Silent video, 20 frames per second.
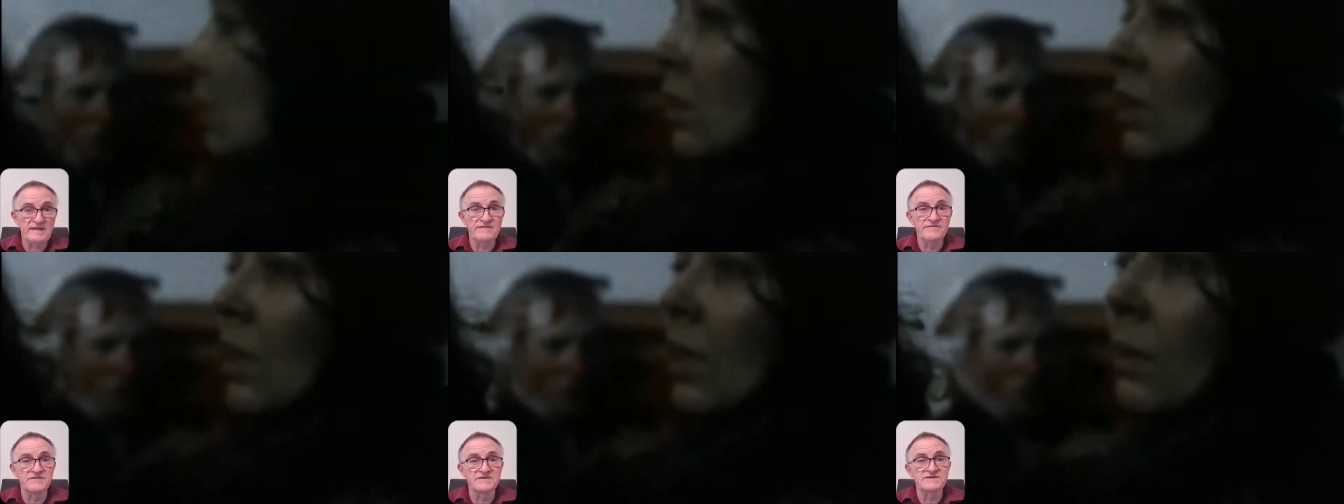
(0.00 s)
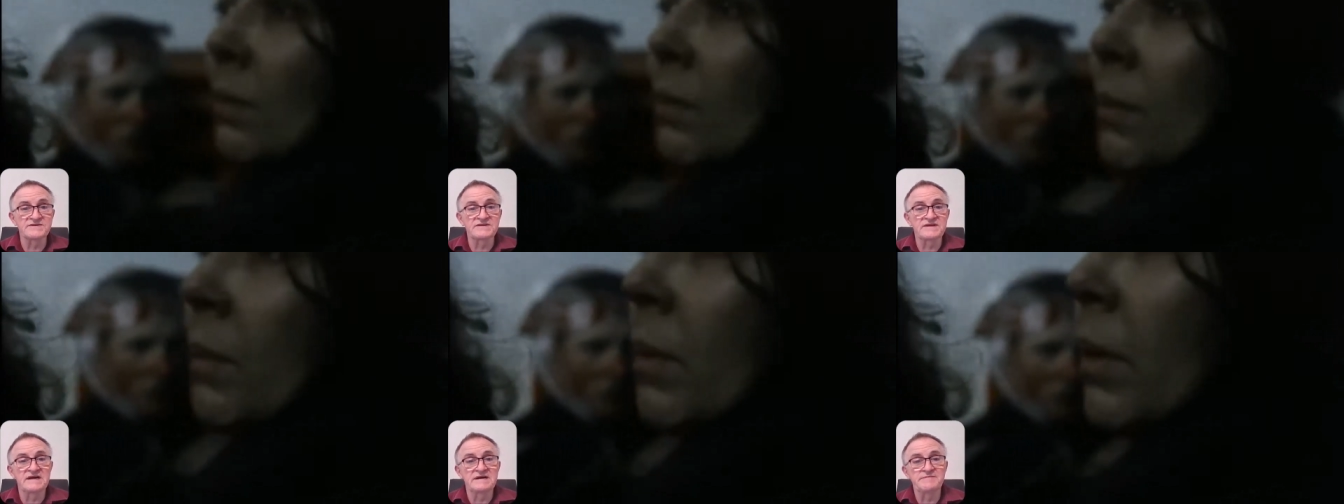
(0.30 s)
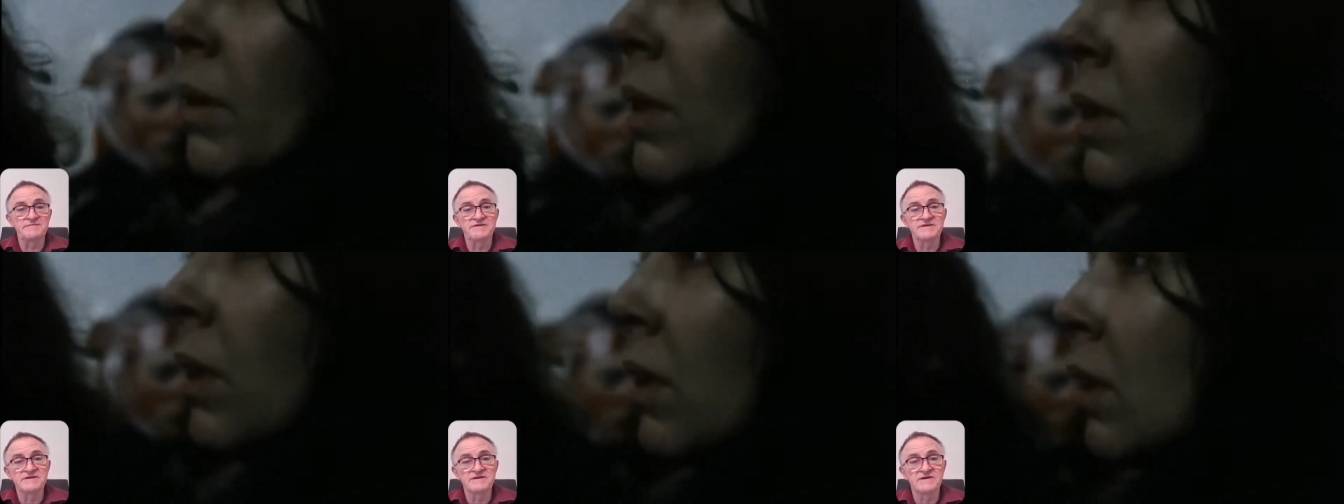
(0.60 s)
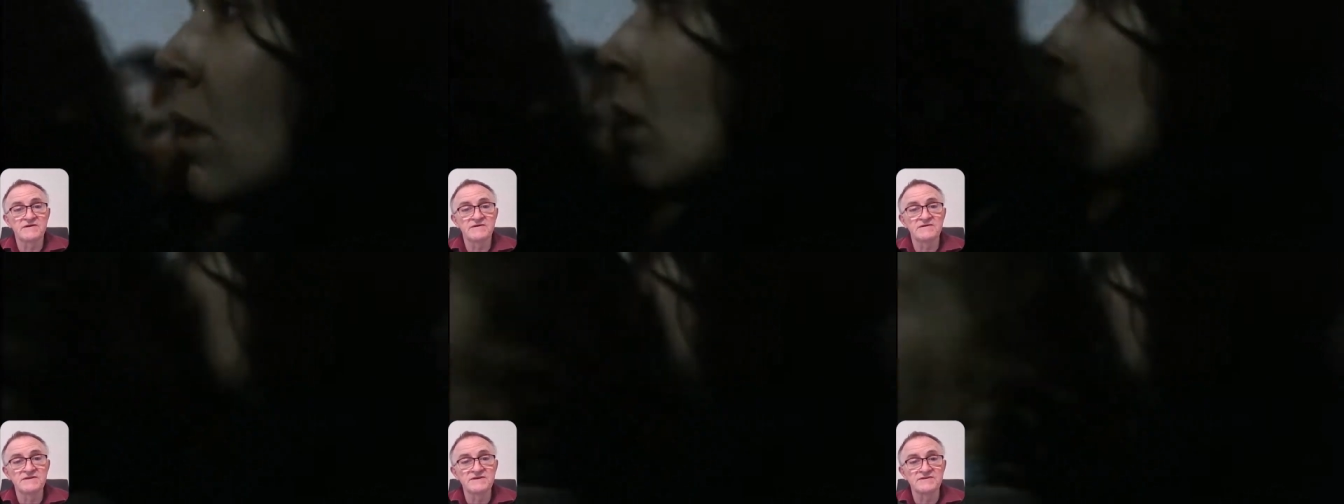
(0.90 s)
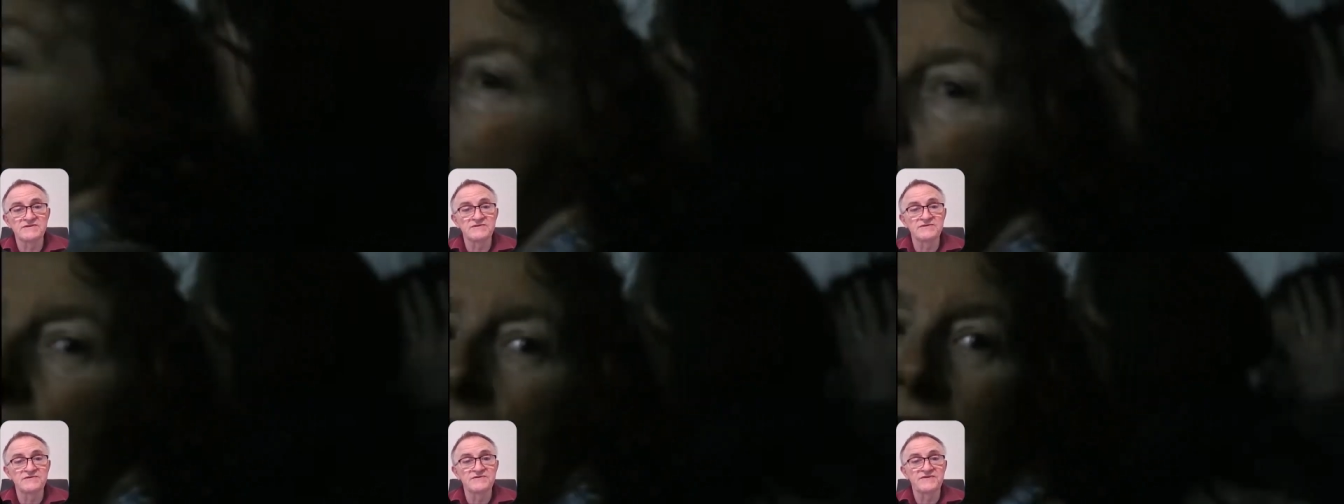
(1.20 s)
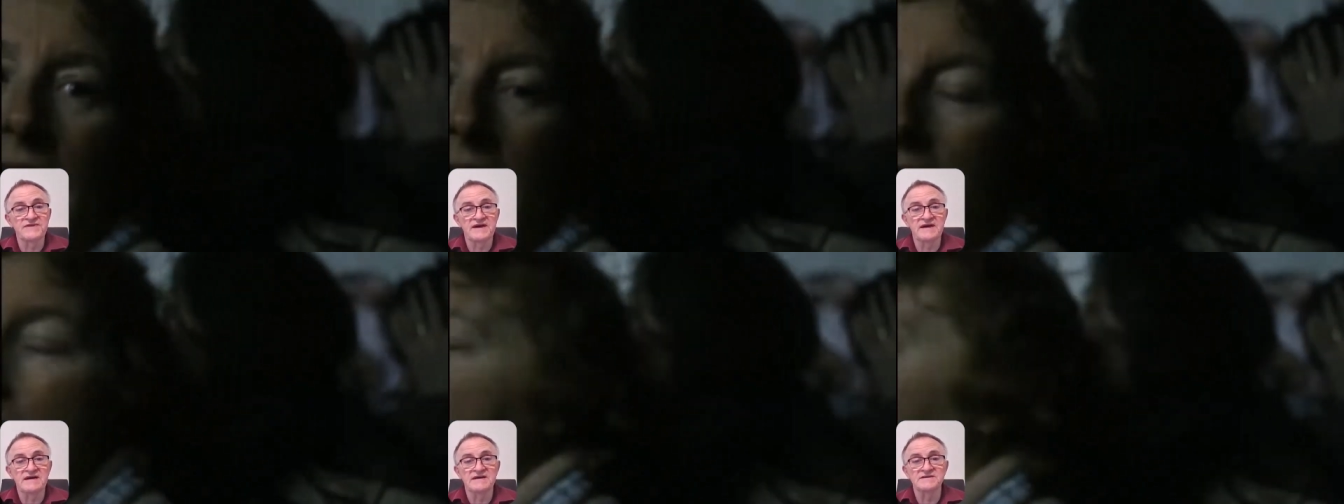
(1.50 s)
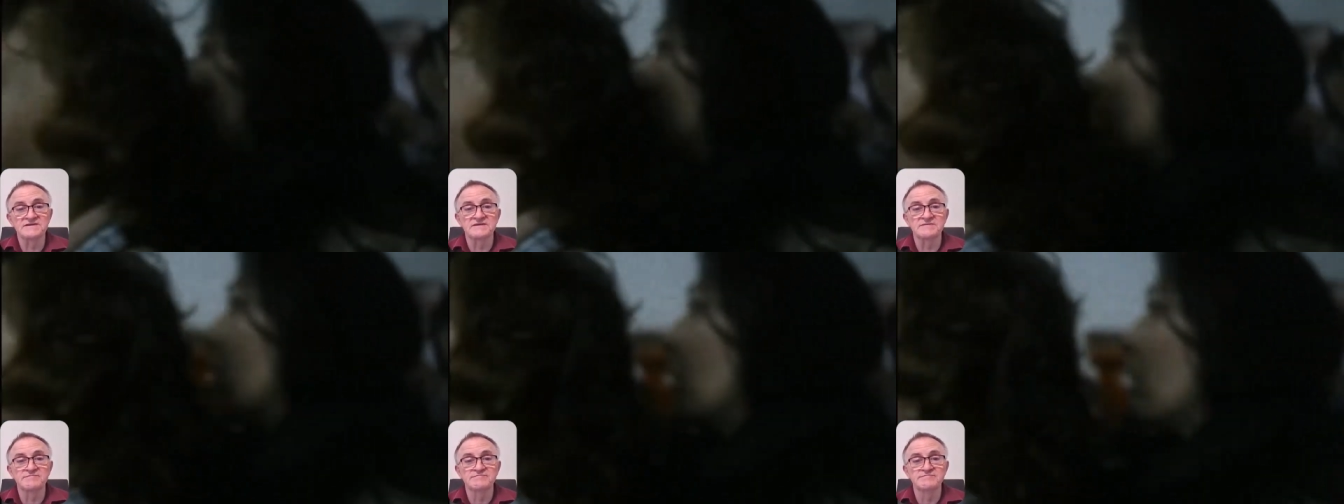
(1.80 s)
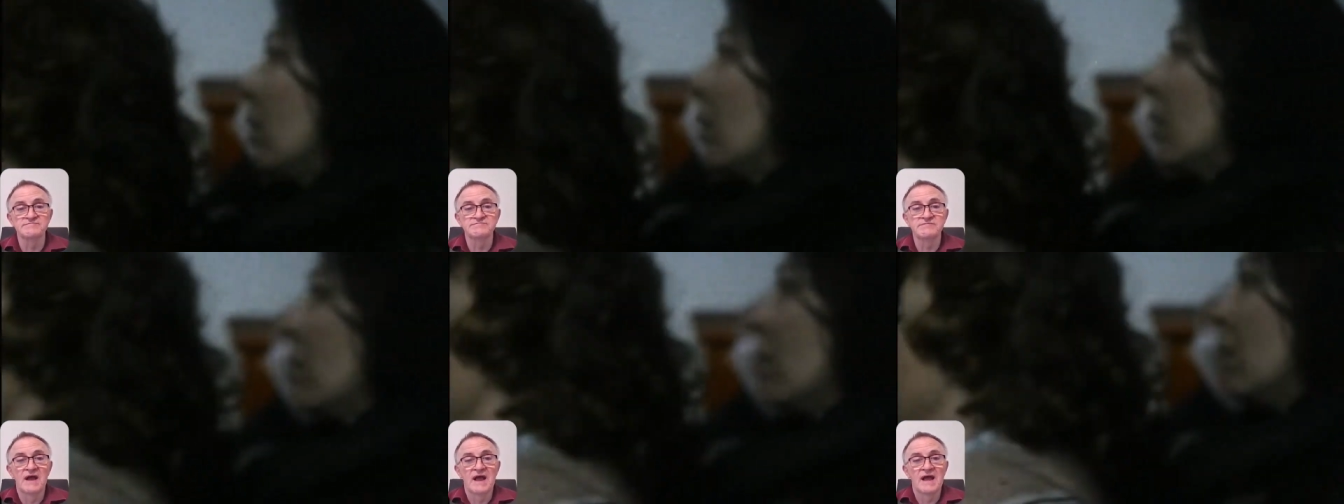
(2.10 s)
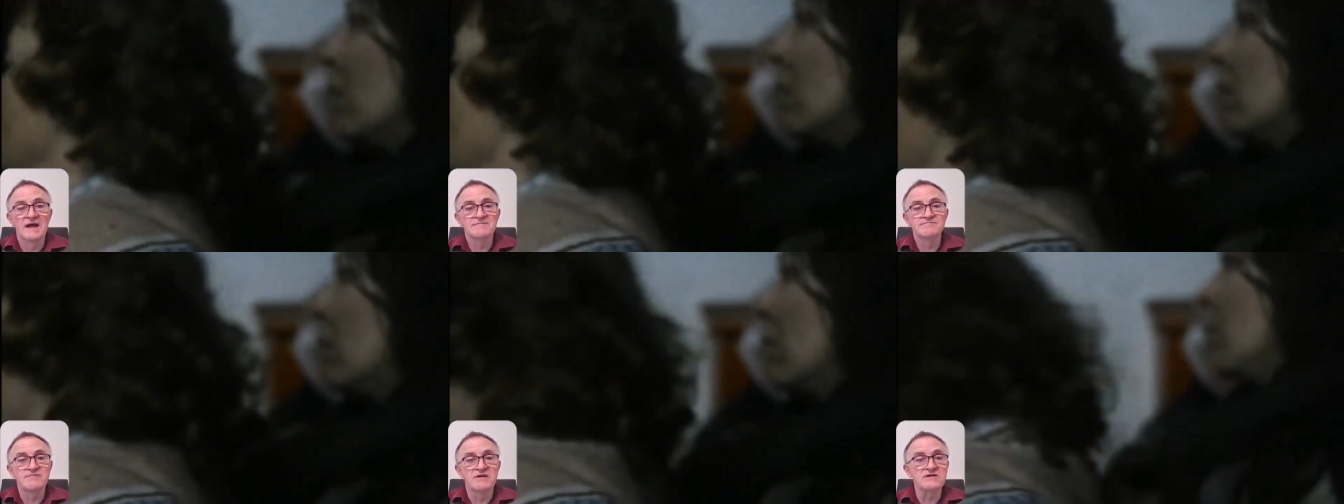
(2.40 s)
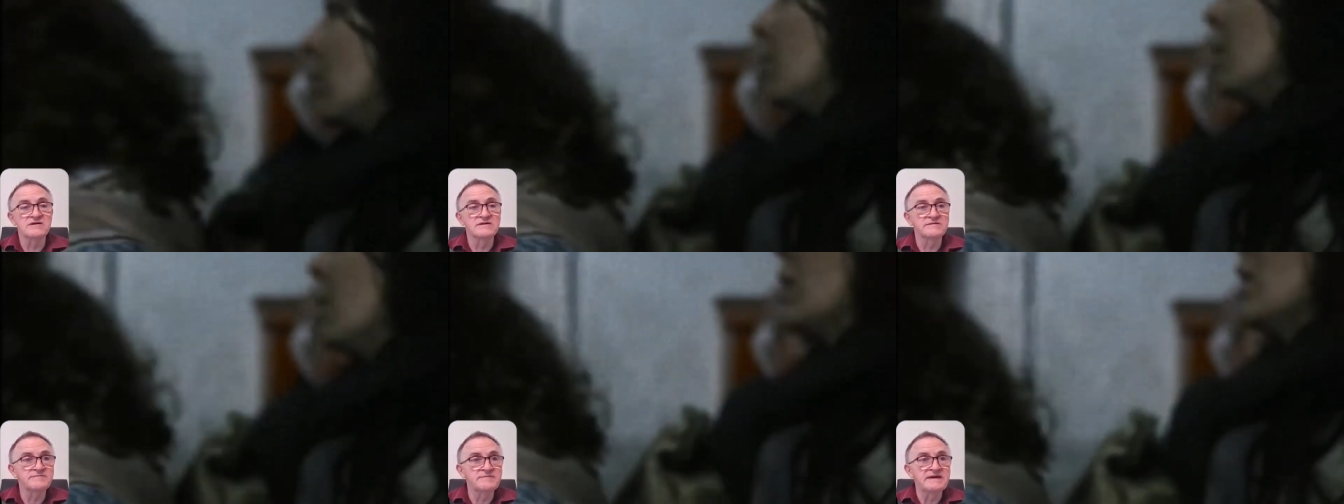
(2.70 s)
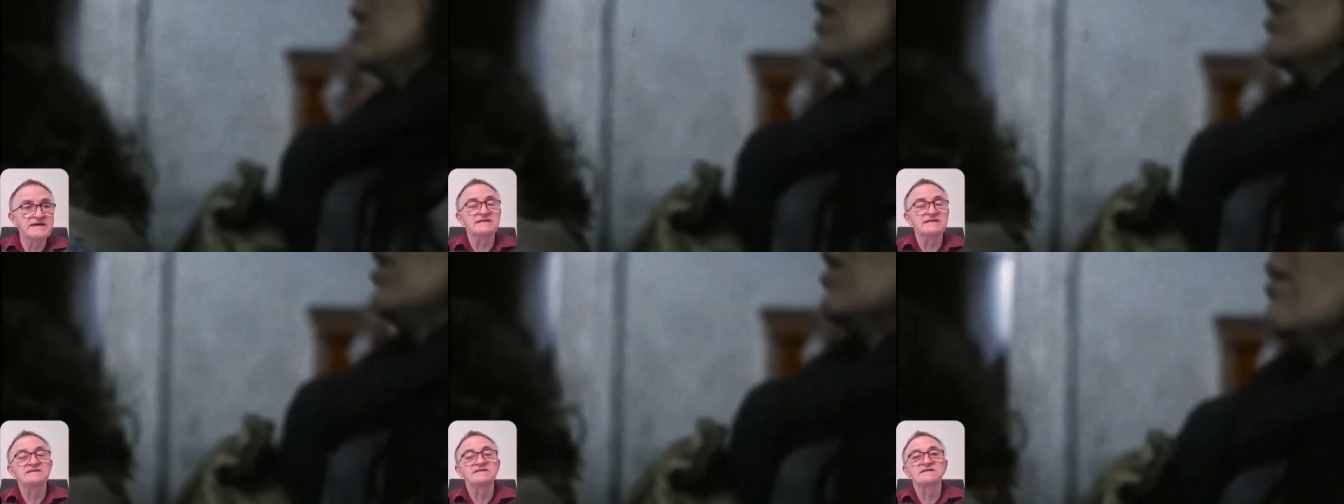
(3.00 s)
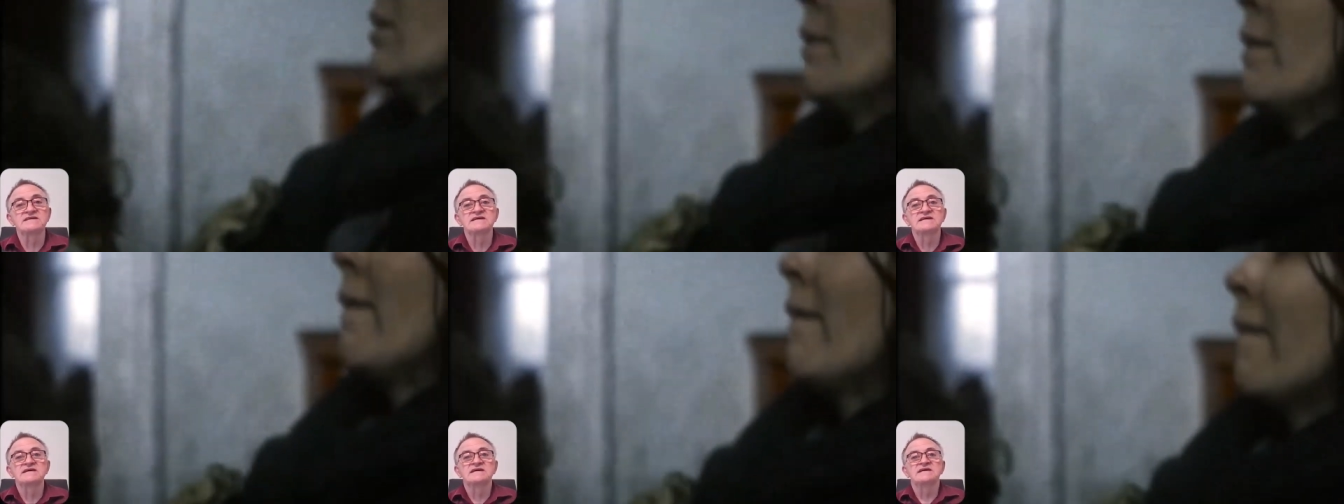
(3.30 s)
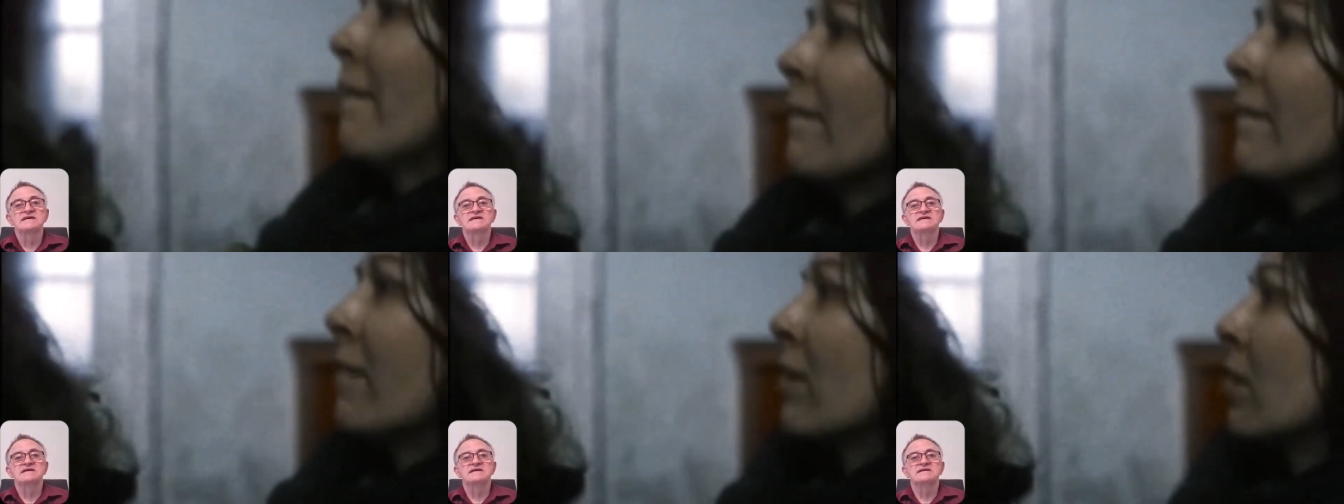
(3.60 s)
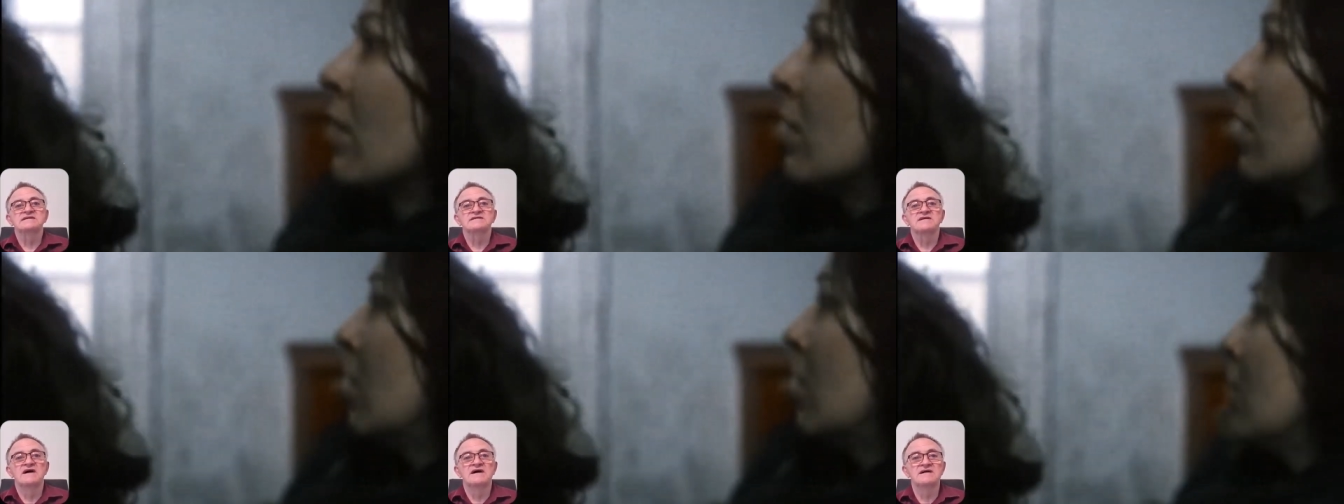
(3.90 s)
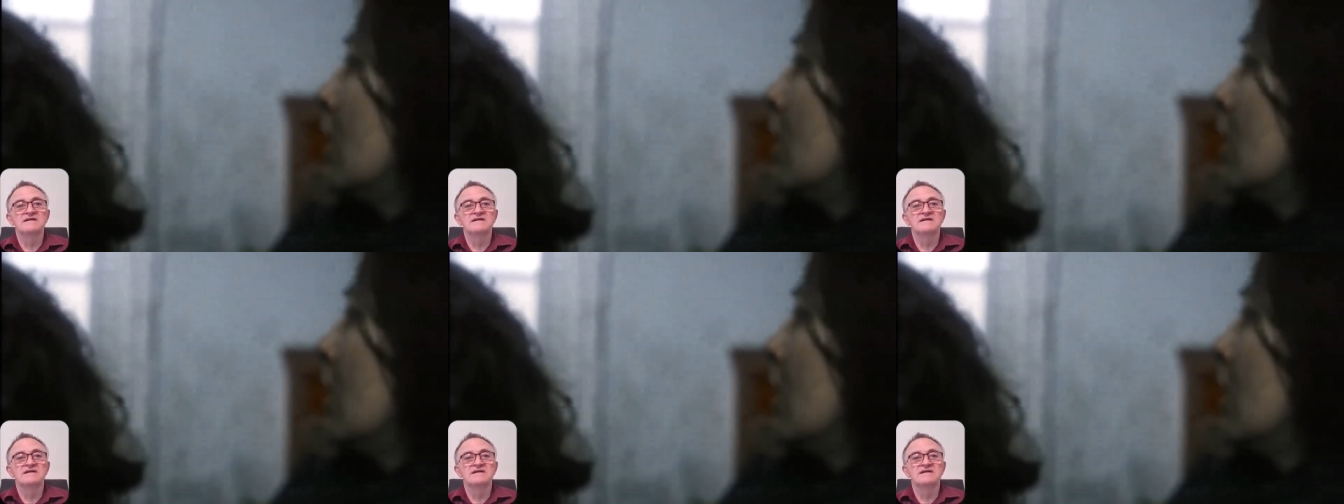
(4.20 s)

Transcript: For example, there are only 2,000 burn beds in